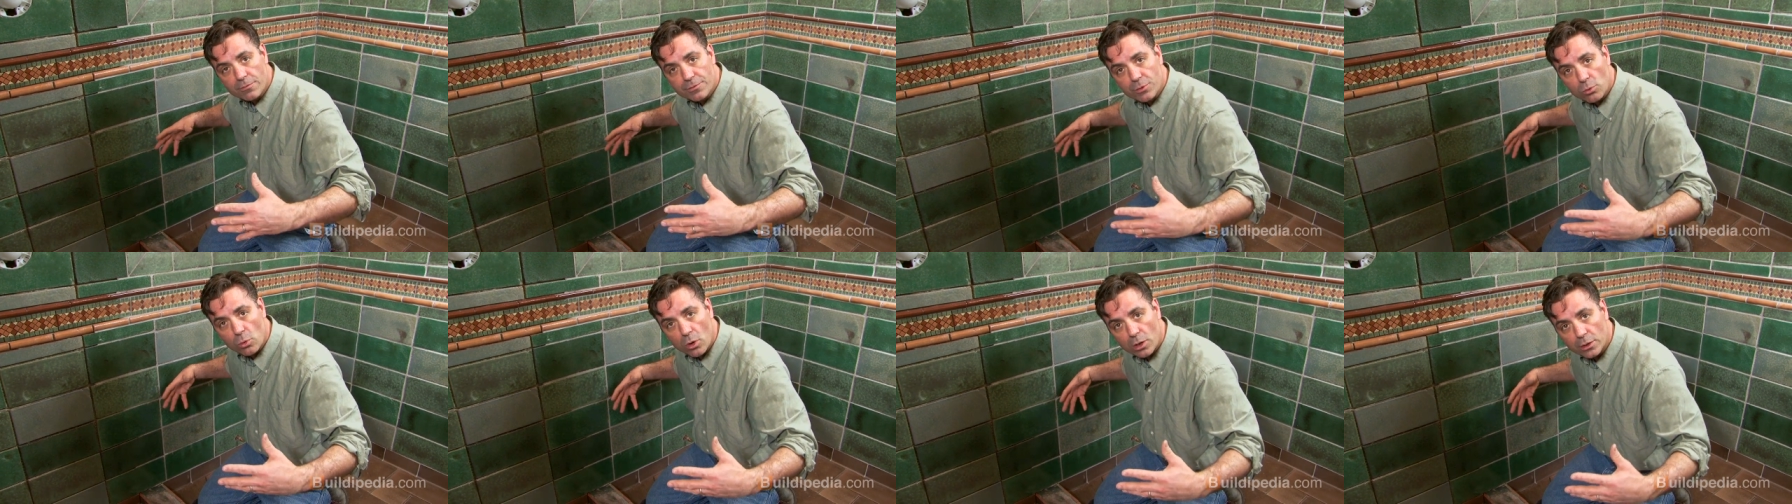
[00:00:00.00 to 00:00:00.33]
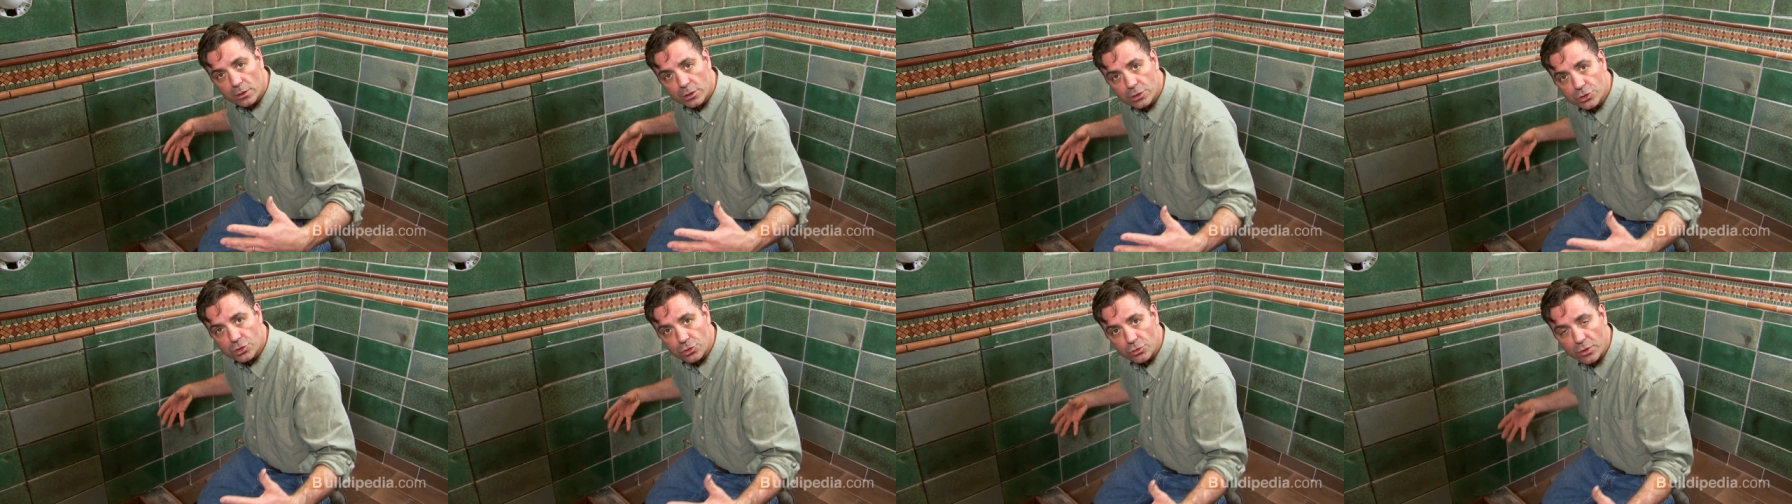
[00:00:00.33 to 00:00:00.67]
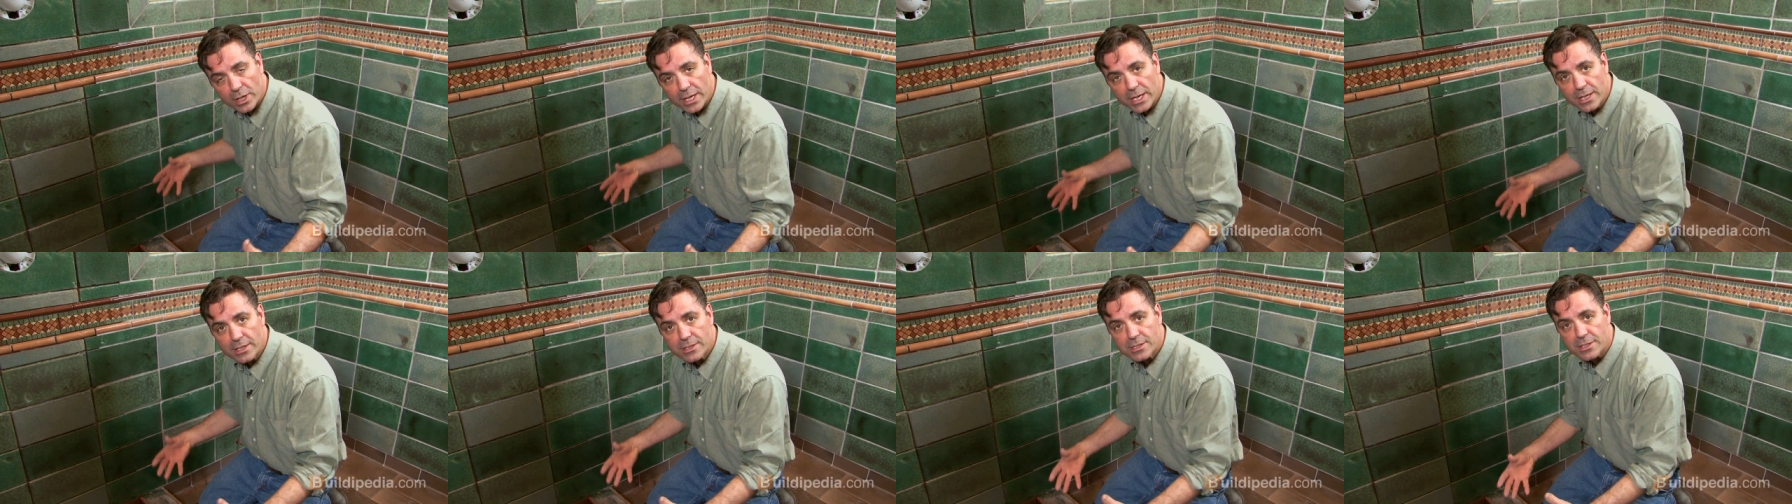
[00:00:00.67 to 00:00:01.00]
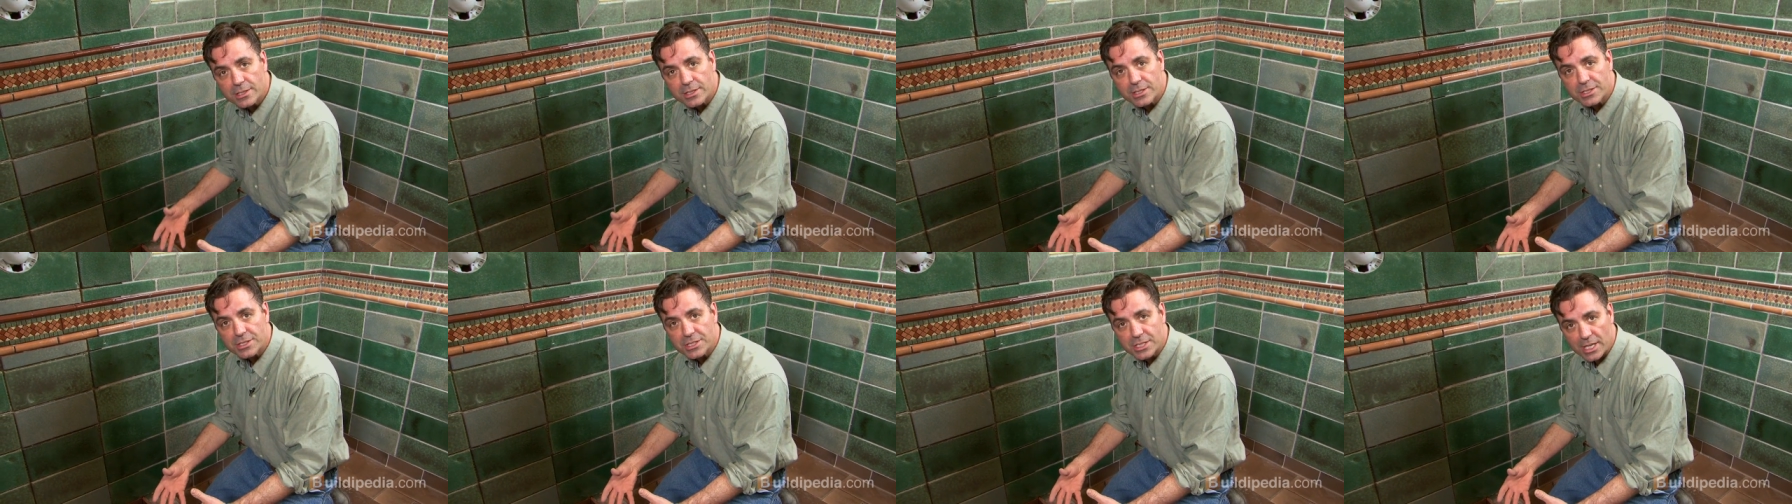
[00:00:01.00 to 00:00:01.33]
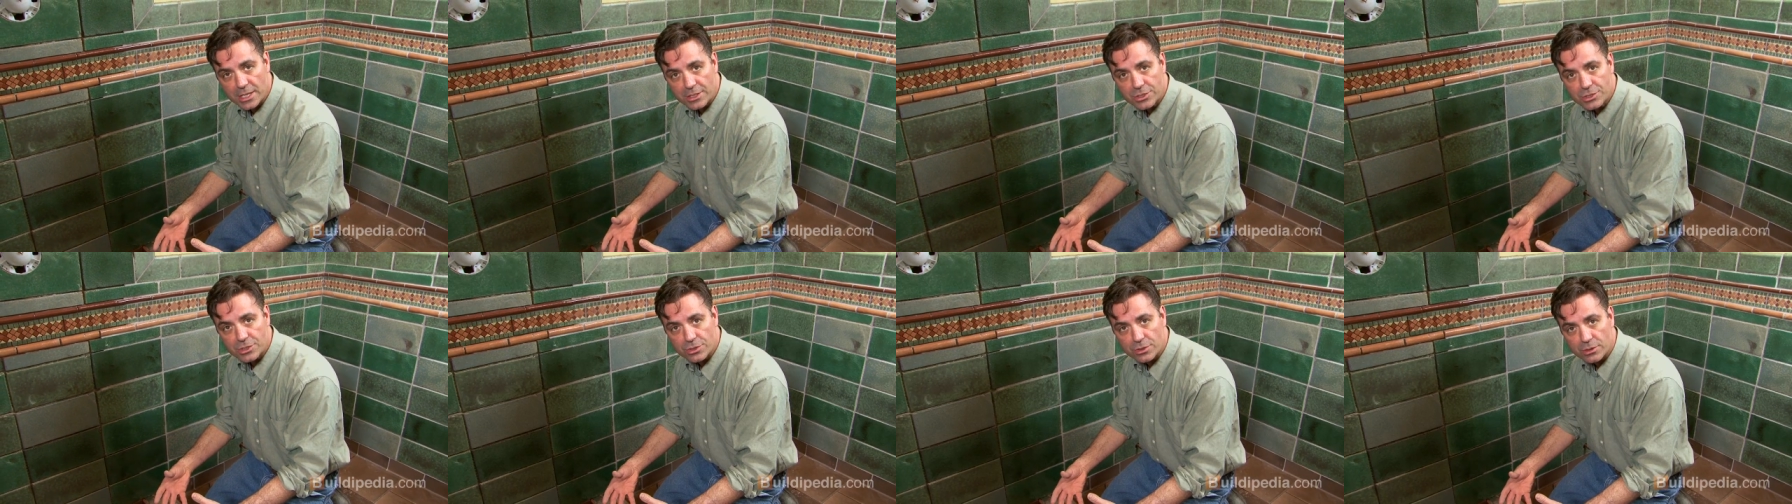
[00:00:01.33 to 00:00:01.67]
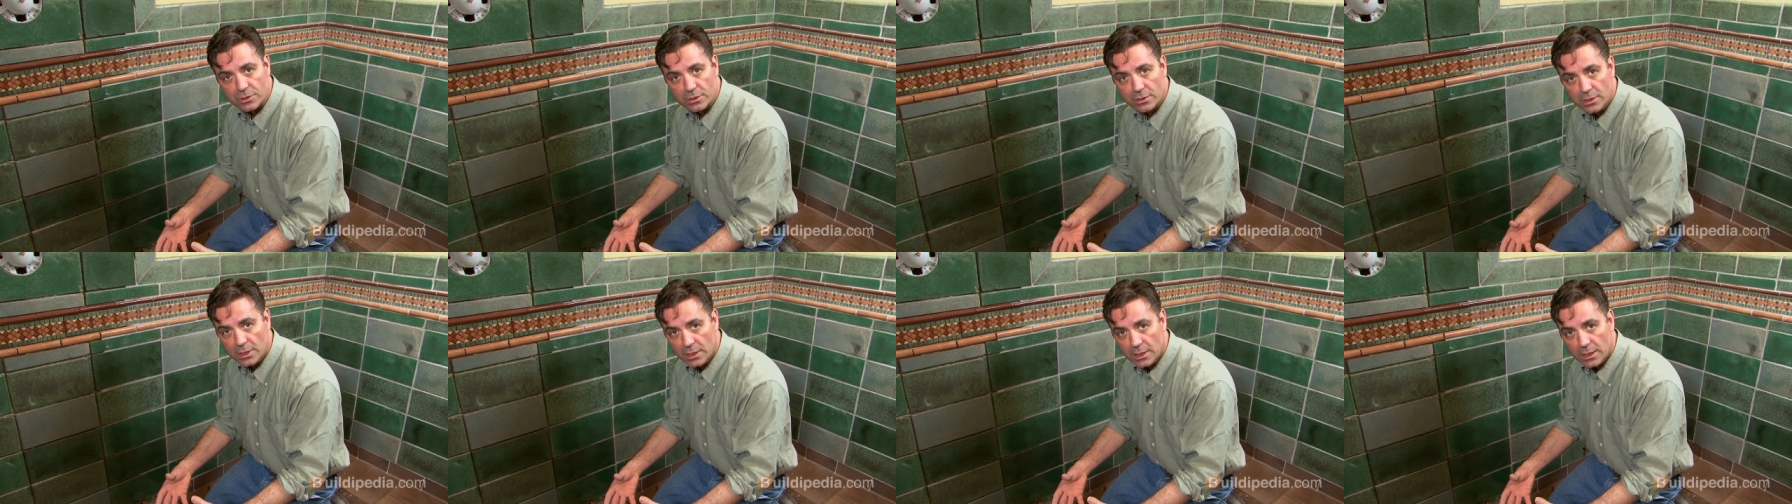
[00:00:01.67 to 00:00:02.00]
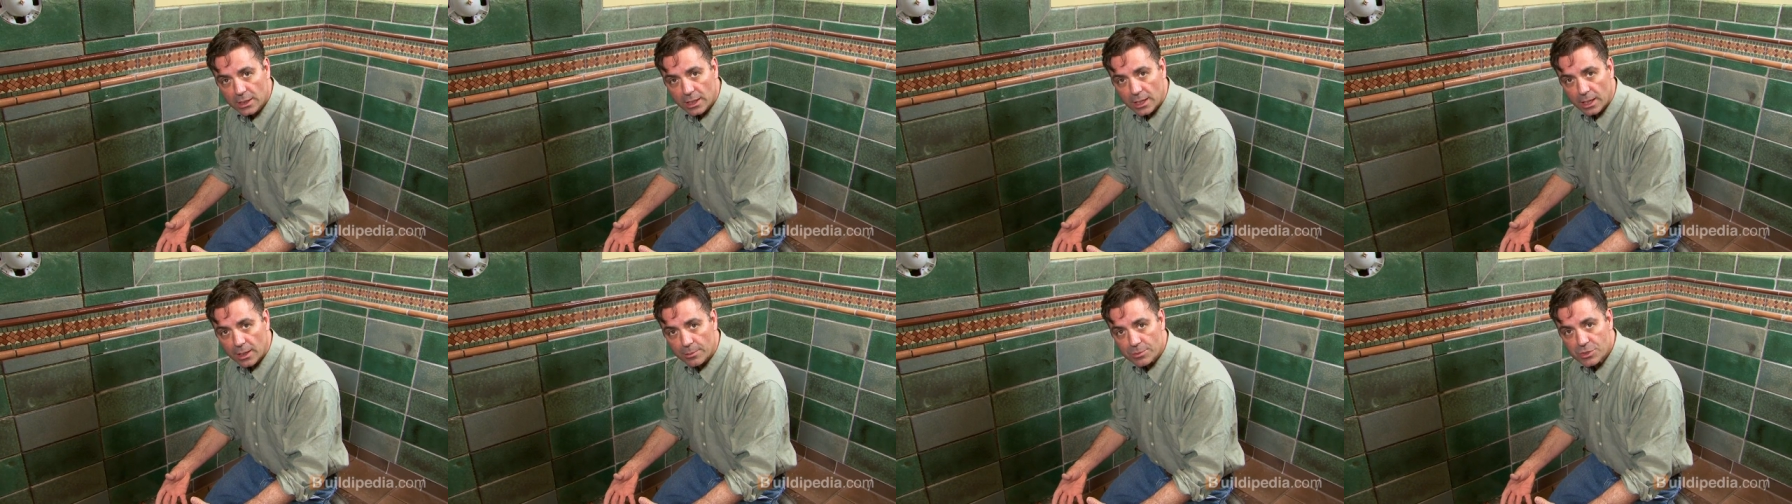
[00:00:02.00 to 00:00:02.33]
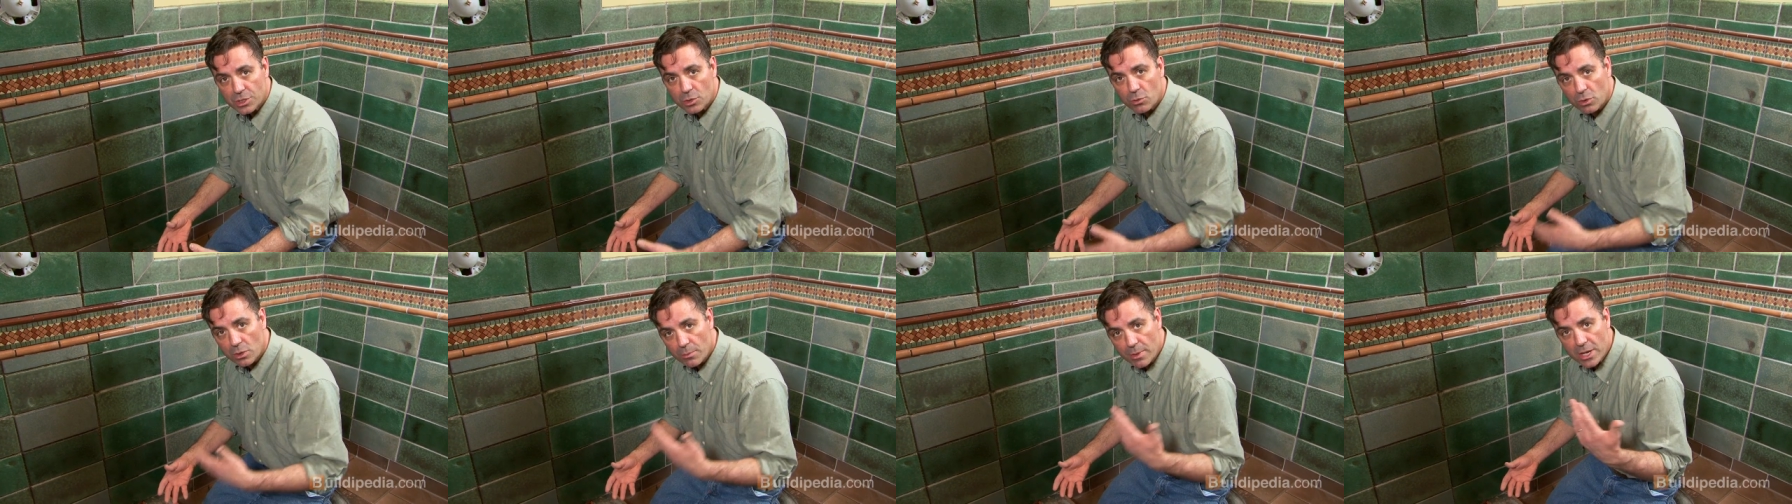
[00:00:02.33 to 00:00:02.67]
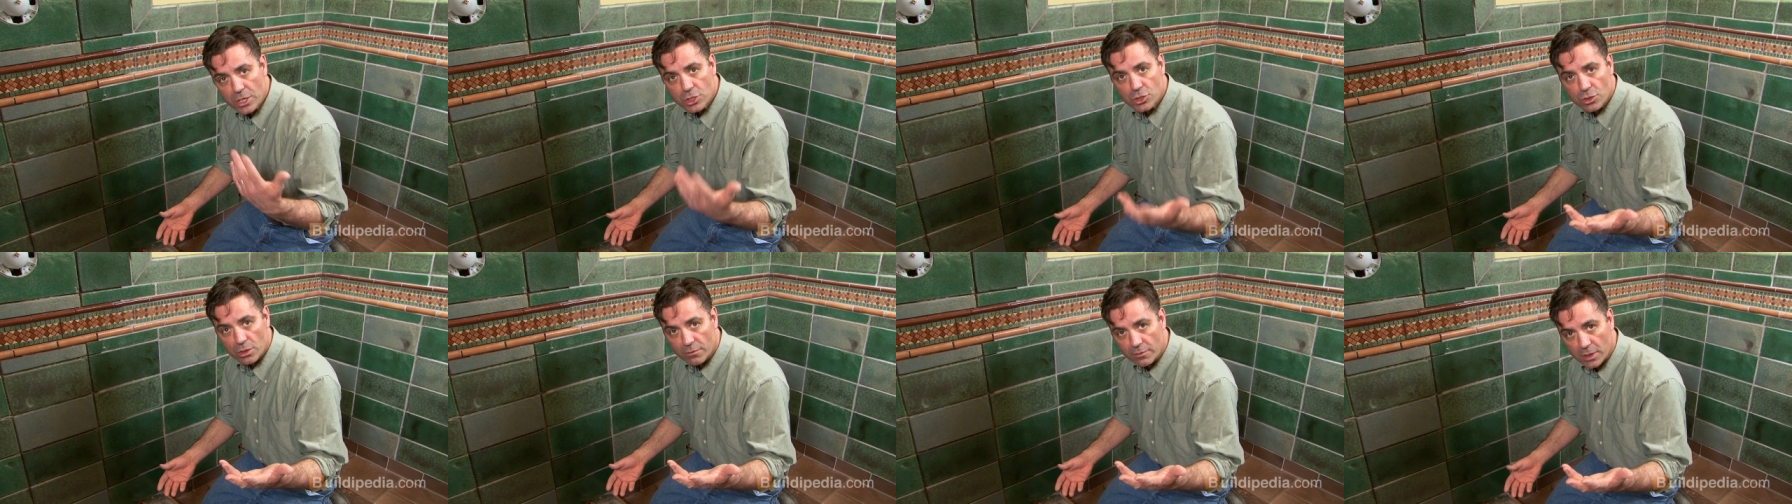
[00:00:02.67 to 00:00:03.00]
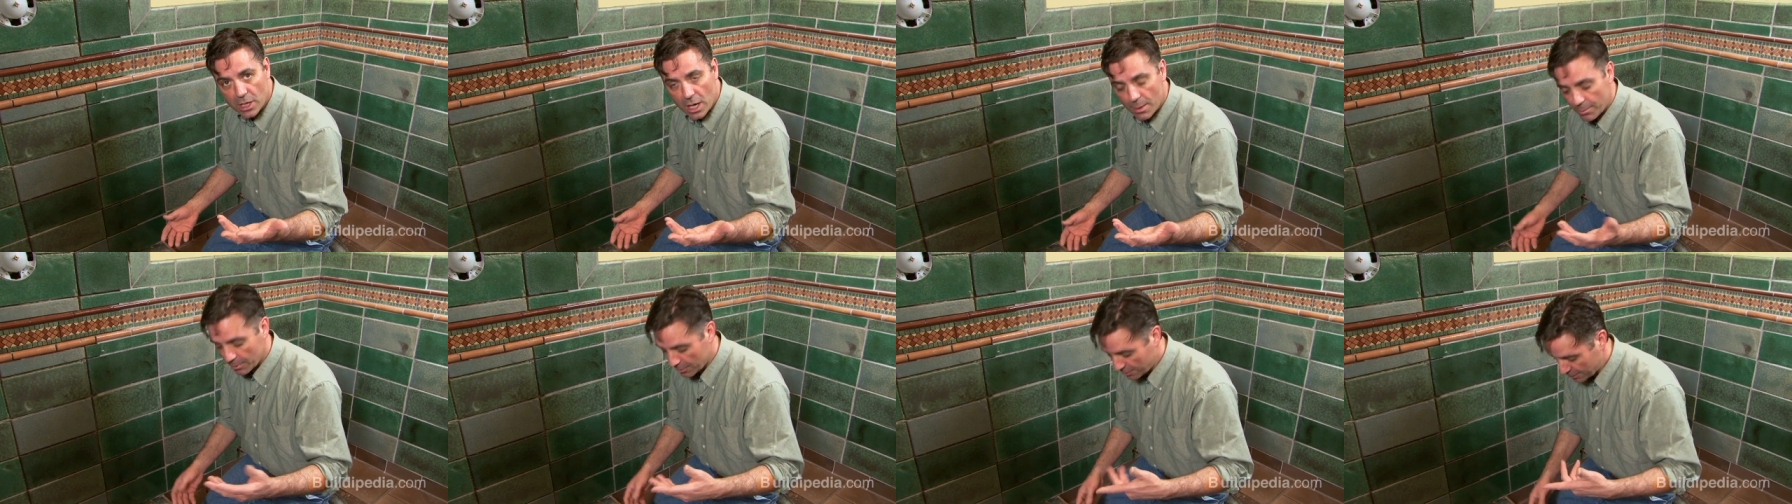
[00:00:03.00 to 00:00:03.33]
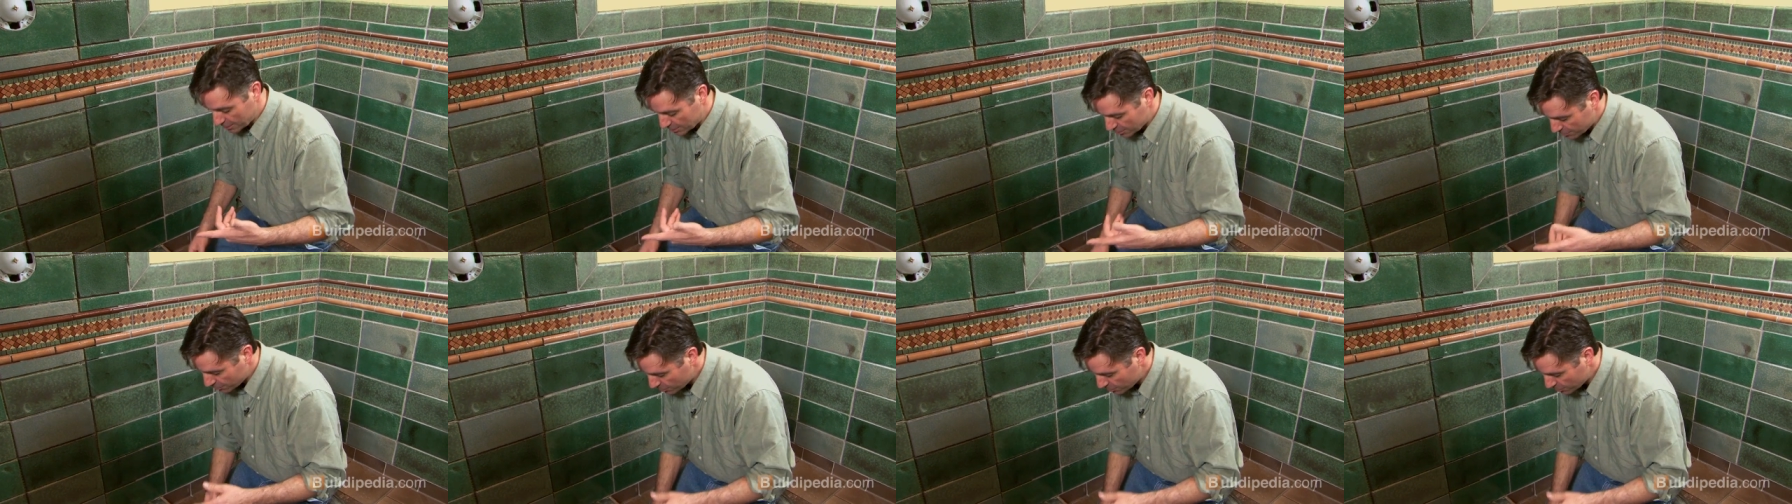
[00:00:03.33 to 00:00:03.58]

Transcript: of the water drain to the center. So you want to make sure of a couple things.